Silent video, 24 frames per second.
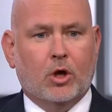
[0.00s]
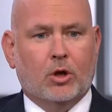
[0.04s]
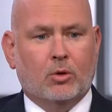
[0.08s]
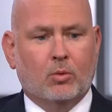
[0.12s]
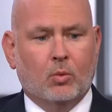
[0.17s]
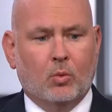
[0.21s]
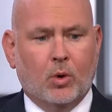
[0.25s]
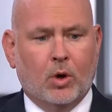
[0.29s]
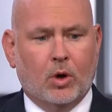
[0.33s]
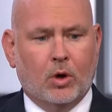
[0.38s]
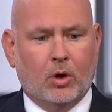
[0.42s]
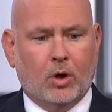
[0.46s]

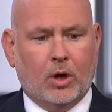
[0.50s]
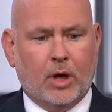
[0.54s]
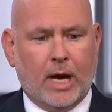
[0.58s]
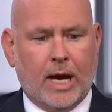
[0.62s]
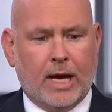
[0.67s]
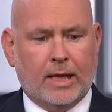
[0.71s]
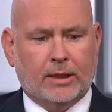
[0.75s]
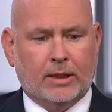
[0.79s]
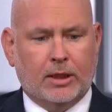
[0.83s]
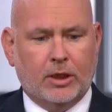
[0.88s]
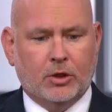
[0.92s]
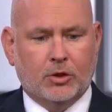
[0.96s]
we're
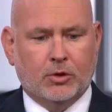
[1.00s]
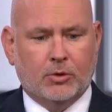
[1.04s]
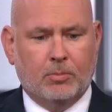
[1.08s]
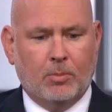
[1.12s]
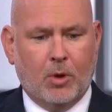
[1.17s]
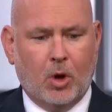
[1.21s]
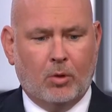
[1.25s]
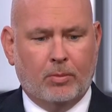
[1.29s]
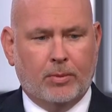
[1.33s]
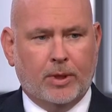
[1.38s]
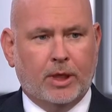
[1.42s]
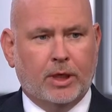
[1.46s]
at this
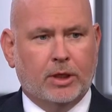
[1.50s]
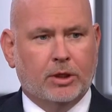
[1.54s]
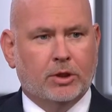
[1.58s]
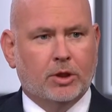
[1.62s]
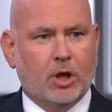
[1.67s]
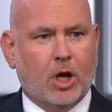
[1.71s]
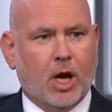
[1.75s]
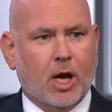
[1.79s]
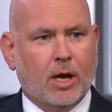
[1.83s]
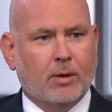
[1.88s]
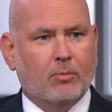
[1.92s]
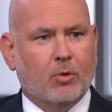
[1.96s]
moment in
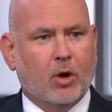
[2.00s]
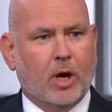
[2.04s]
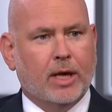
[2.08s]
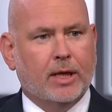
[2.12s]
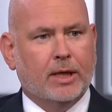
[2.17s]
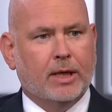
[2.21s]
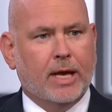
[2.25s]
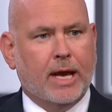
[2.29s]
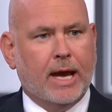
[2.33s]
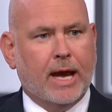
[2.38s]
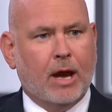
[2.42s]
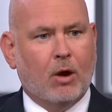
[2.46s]
time right
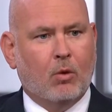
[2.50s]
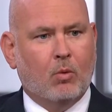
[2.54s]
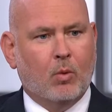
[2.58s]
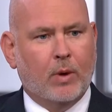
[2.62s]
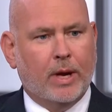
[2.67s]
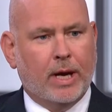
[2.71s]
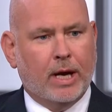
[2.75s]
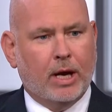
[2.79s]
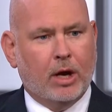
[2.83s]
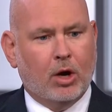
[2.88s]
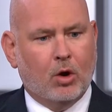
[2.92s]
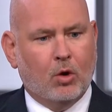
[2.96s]
now
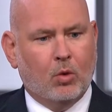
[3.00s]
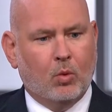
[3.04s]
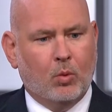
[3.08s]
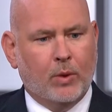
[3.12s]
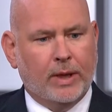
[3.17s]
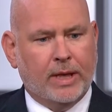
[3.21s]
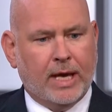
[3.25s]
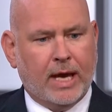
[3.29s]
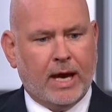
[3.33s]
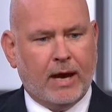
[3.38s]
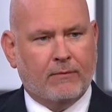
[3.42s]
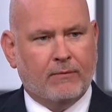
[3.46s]
where we
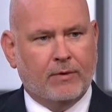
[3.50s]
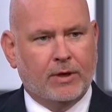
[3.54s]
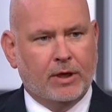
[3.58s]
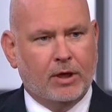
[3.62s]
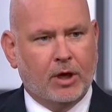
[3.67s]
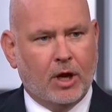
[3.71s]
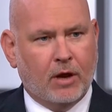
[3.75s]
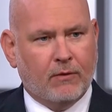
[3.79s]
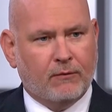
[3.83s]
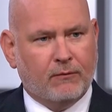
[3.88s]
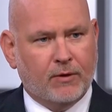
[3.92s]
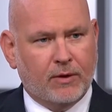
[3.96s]
have
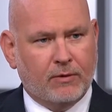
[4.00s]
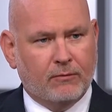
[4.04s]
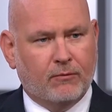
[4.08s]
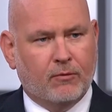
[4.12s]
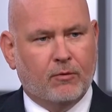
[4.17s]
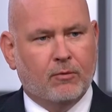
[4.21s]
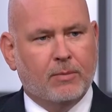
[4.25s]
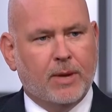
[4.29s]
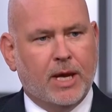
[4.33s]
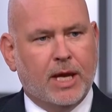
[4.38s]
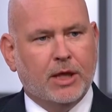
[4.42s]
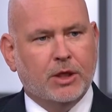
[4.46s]
enough
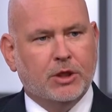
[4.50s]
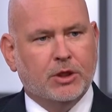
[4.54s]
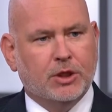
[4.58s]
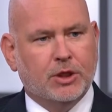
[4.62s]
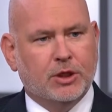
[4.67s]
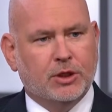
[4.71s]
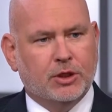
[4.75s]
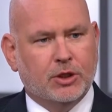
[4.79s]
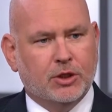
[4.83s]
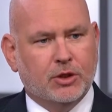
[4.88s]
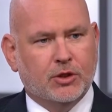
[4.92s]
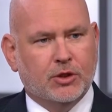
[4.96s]
information
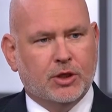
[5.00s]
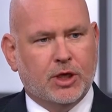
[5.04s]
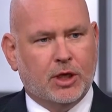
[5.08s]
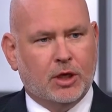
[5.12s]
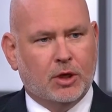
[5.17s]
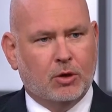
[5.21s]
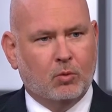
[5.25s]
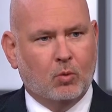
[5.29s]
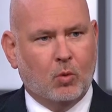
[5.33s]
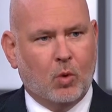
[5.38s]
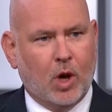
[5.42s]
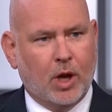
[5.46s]
to sit
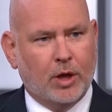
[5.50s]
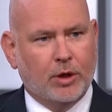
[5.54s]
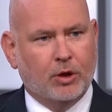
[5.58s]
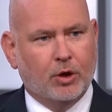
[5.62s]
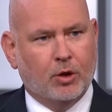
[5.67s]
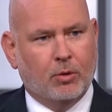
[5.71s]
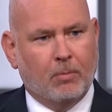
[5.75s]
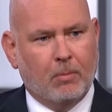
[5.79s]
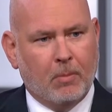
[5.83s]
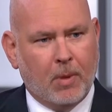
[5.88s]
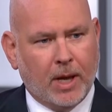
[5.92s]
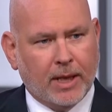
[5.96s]
and
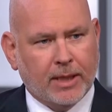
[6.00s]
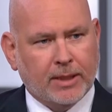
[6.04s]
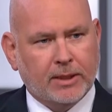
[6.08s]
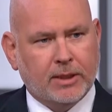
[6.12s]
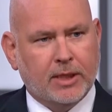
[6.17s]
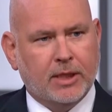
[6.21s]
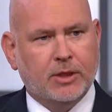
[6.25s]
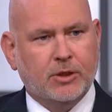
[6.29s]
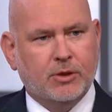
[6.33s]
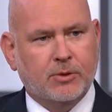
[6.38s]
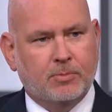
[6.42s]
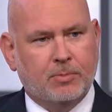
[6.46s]
wonder might
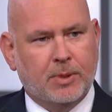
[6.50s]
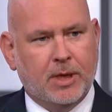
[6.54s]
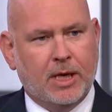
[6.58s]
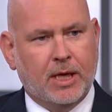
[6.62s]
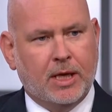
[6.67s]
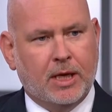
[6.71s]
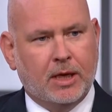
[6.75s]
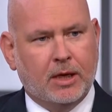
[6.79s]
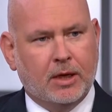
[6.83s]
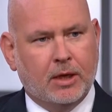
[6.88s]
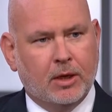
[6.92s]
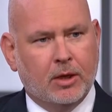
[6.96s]
this
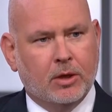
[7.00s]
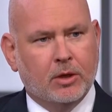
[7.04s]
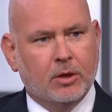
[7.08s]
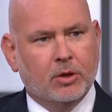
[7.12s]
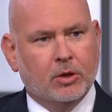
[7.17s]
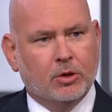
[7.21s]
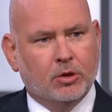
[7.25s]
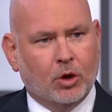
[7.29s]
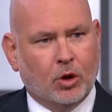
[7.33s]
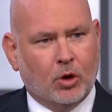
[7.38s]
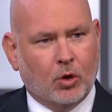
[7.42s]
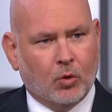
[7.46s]
be
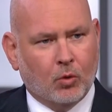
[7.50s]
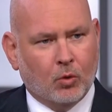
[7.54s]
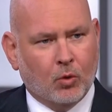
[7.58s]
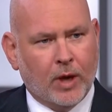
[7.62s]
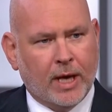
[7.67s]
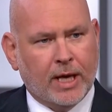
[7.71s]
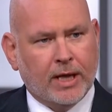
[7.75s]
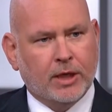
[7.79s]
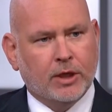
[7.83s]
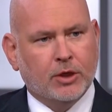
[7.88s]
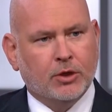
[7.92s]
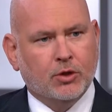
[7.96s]
the
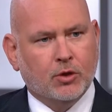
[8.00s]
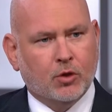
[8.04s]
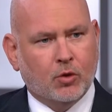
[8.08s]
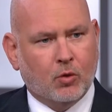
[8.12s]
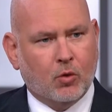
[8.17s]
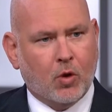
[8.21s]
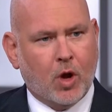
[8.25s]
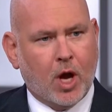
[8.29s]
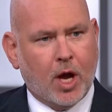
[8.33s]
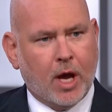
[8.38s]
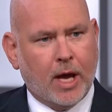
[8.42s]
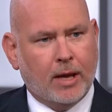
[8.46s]
greatest
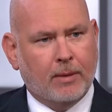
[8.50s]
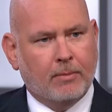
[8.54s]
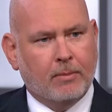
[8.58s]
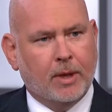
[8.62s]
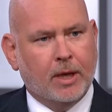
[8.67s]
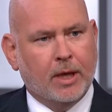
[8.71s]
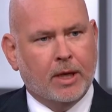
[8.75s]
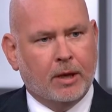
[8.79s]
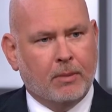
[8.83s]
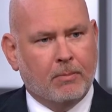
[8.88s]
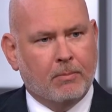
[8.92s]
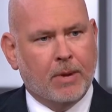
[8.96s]
crime
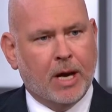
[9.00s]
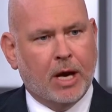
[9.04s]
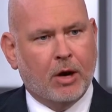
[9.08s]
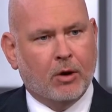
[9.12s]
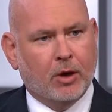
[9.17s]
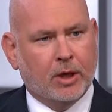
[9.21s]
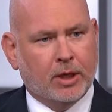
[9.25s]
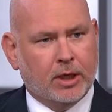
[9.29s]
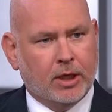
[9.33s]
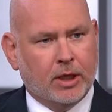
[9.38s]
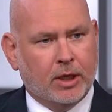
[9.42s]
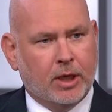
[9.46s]
in
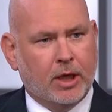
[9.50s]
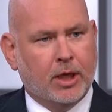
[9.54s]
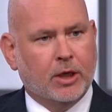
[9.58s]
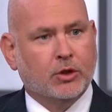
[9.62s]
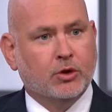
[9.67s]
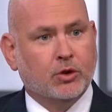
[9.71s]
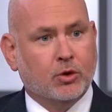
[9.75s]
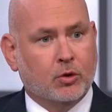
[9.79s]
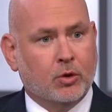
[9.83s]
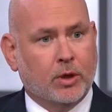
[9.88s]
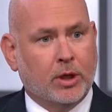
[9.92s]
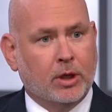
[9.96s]
American
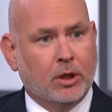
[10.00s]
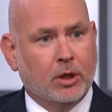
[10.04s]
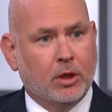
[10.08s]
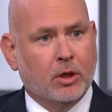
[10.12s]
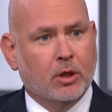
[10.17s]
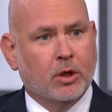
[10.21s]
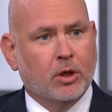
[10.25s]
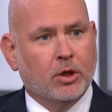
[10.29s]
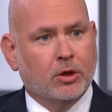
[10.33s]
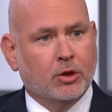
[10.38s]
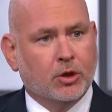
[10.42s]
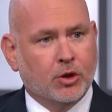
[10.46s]
history?
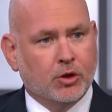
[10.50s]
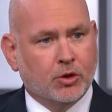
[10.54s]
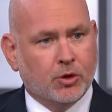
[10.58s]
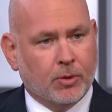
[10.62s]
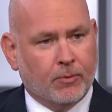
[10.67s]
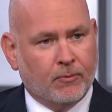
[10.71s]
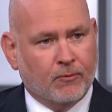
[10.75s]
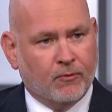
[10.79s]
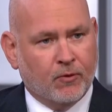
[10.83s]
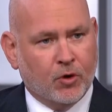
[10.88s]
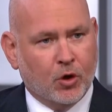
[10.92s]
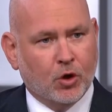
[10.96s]
The
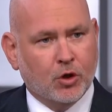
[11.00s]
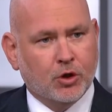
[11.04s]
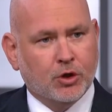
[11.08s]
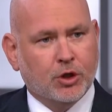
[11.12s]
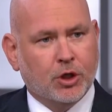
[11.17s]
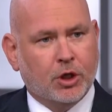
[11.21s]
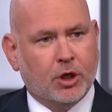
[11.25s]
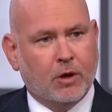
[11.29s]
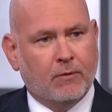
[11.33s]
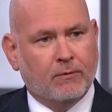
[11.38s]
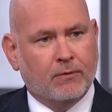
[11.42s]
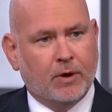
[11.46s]

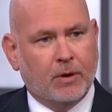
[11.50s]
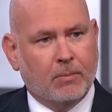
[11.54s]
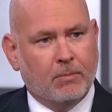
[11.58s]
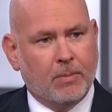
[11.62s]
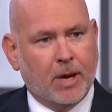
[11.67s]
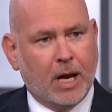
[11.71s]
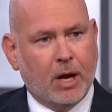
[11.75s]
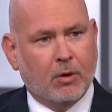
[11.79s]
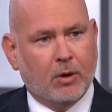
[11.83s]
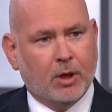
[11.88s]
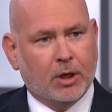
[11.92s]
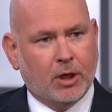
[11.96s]
subversion of an
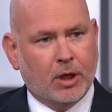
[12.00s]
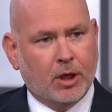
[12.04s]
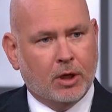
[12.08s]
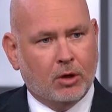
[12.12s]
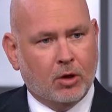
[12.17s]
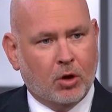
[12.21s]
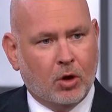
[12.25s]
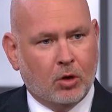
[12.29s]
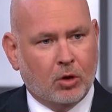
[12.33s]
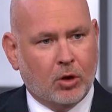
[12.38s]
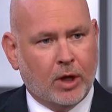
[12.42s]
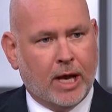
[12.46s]
American
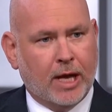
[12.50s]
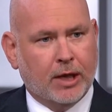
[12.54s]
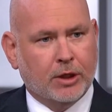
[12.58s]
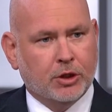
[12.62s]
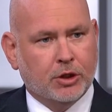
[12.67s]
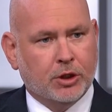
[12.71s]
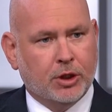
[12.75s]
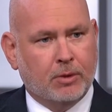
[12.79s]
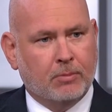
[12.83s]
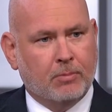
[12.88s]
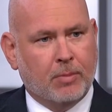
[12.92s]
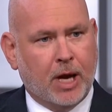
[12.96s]

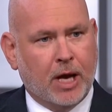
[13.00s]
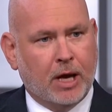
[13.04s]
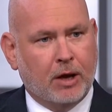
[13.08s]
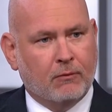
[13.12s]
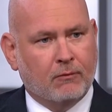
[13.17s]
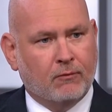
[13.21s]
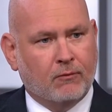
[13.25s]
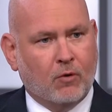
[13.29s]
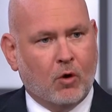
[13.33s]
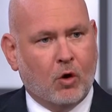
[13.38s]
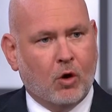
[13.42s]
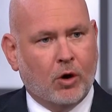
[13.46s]
election by a
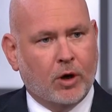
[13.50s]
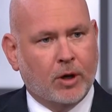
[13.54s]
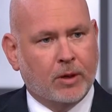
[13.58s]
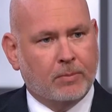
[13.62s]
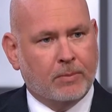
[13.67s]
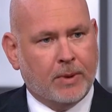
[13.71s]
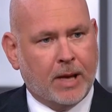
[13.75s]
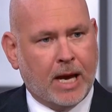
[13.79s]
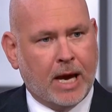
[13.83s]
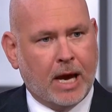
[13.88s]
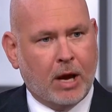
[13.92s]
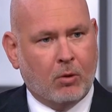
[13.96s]
foreign
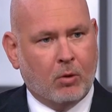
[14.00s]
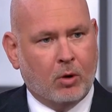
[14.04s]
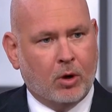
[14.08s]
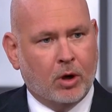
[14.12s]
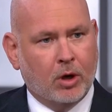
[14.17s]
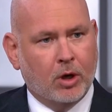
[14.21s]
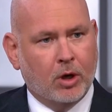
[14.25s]
power